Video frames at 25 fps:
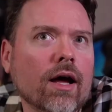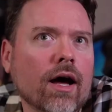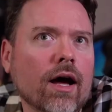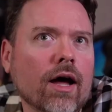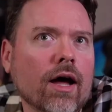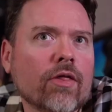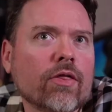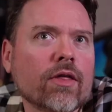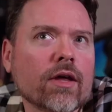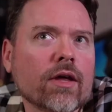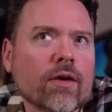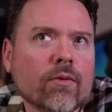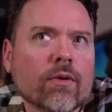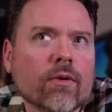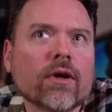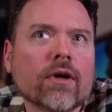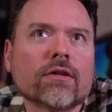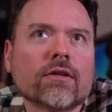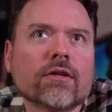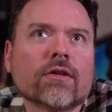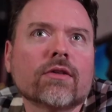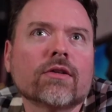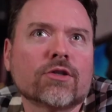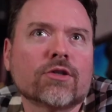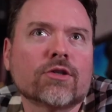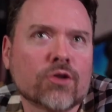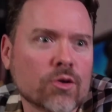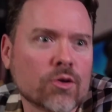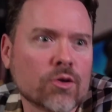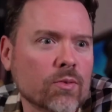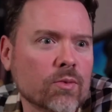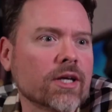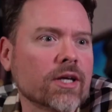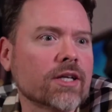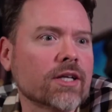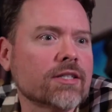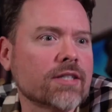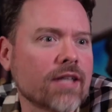think we're into the two
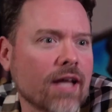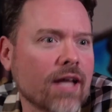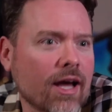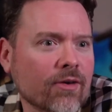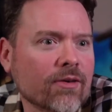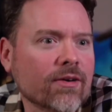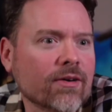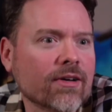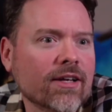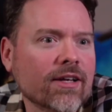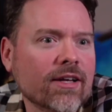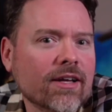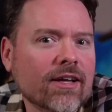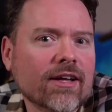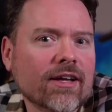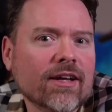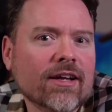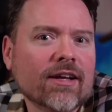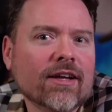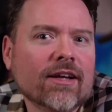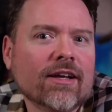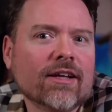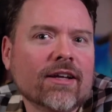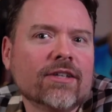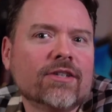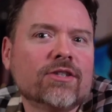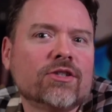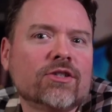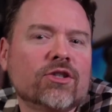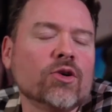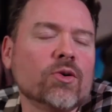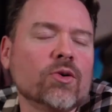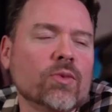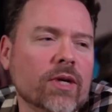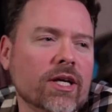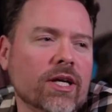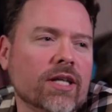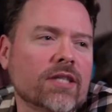weeks now. two
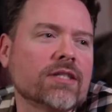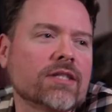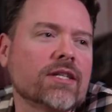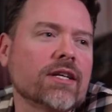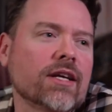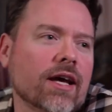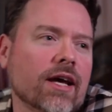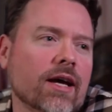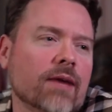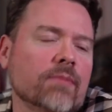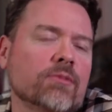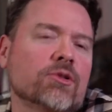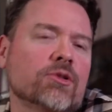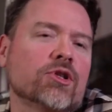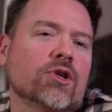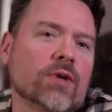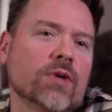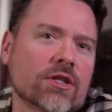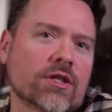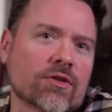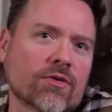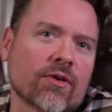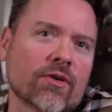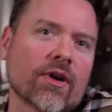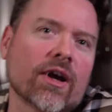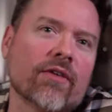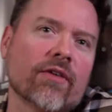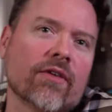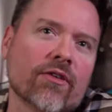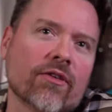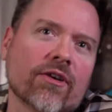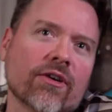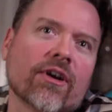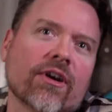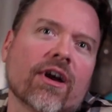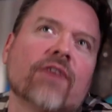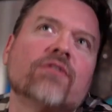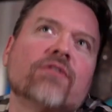weeks TM, two weeks forever.
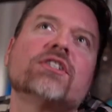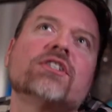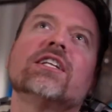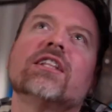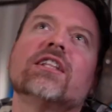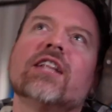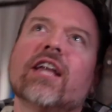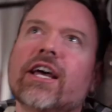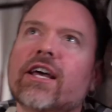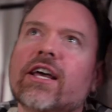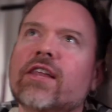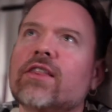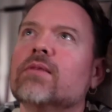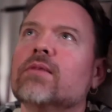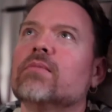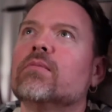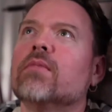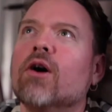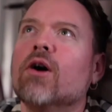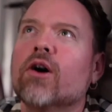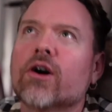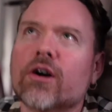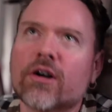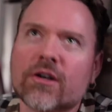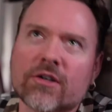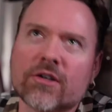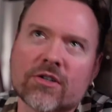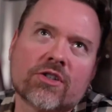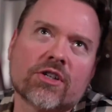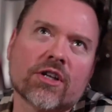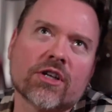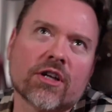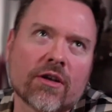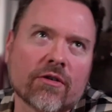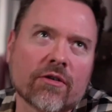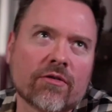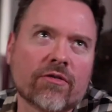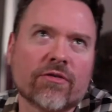I've seen like the Mars
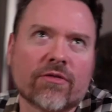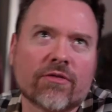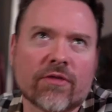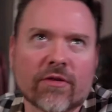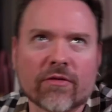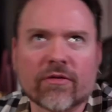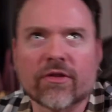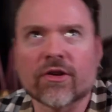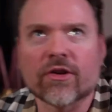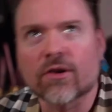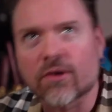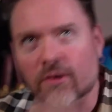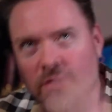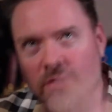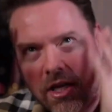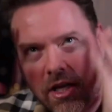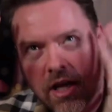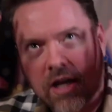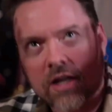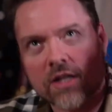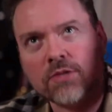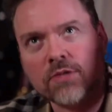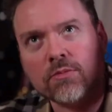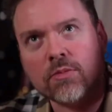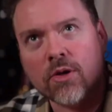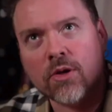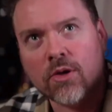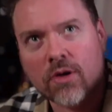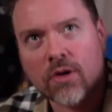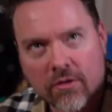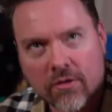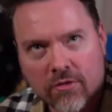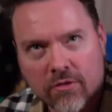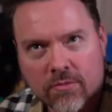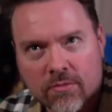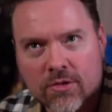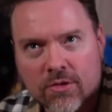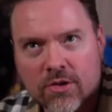GIF of the girl's head exploding from
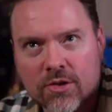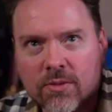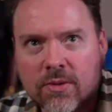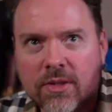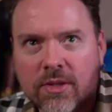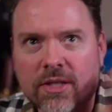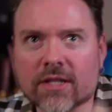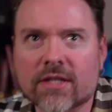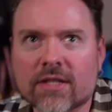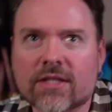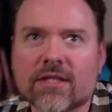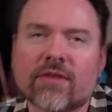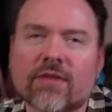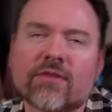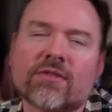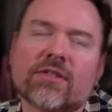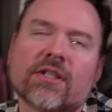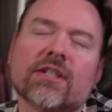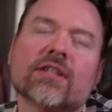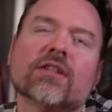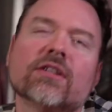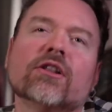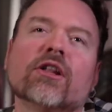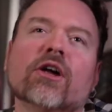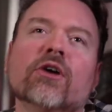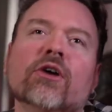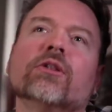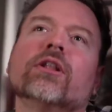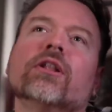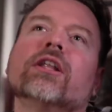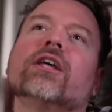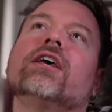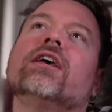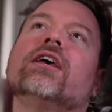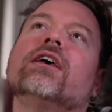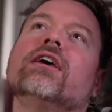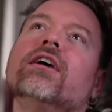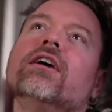two oh, weeks. I've seen
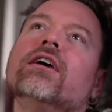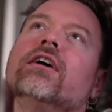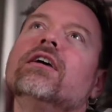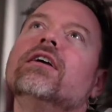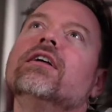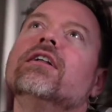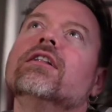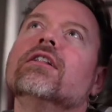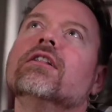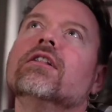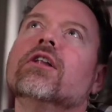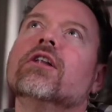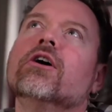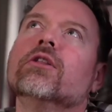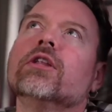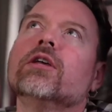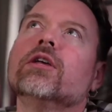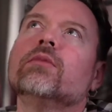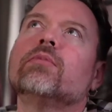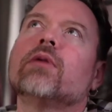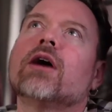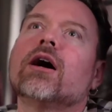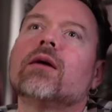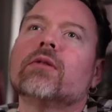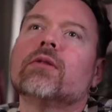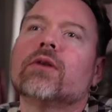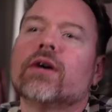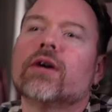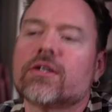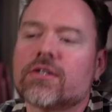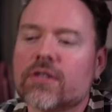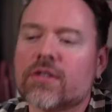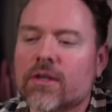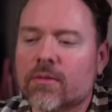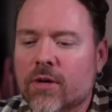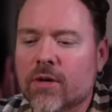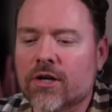lonely, lonely Pablo Escobar